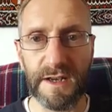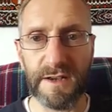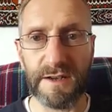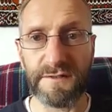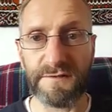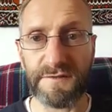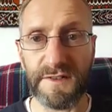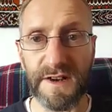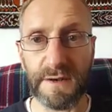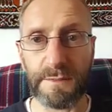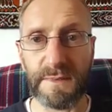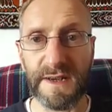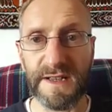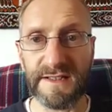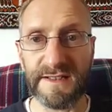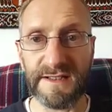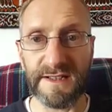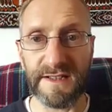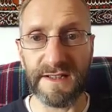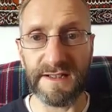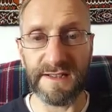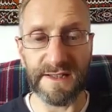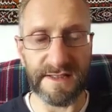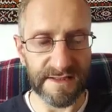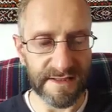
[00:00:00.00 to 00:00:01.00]

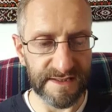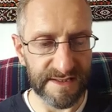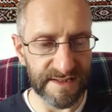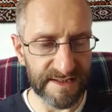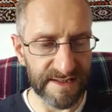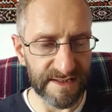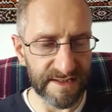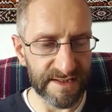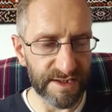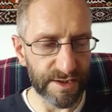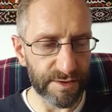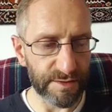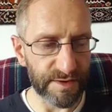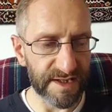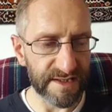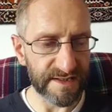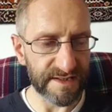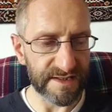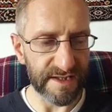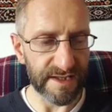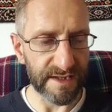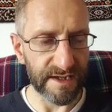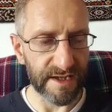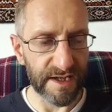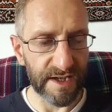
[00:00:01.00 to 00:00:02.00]
fragmenting and
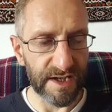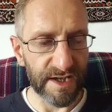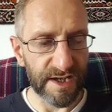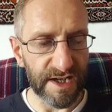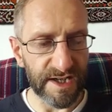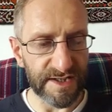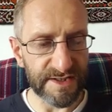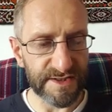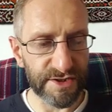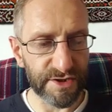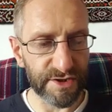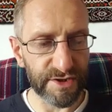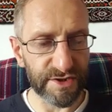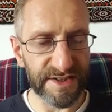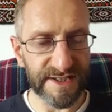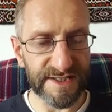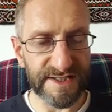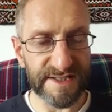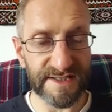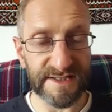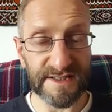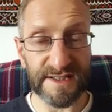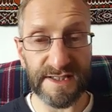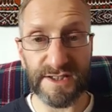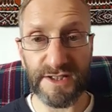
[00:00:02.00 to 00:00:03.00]
disintegrating. As though
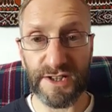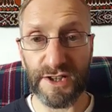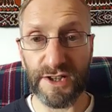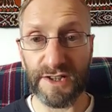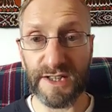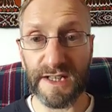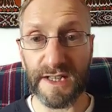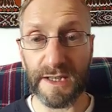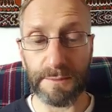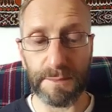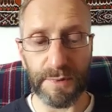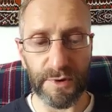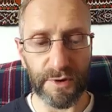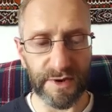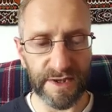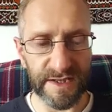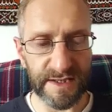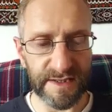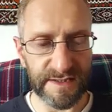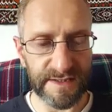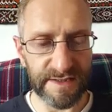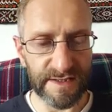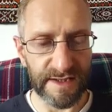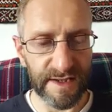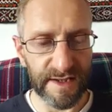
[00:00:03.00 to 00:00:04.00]
this is a turning
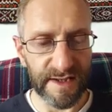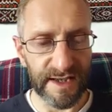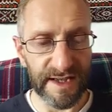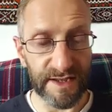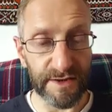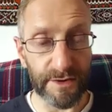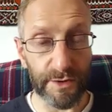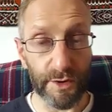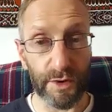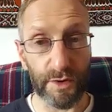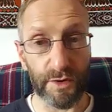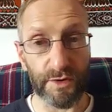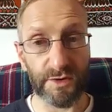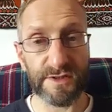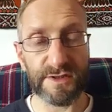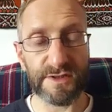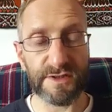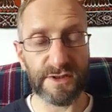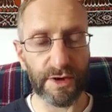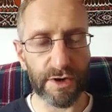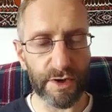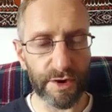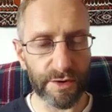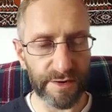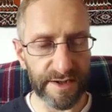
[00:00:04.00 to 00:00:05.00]
point in the whole
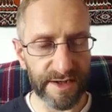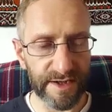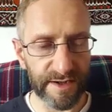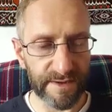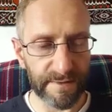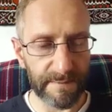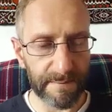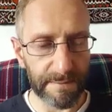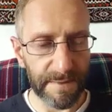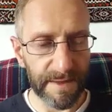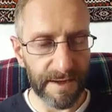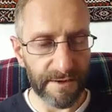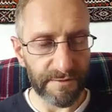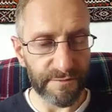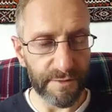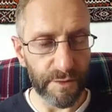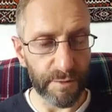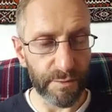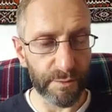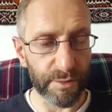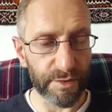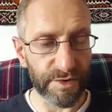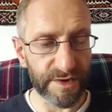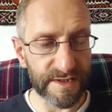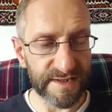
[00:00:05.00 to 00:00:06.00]
story,
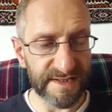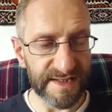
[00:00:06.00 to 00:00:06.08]
from one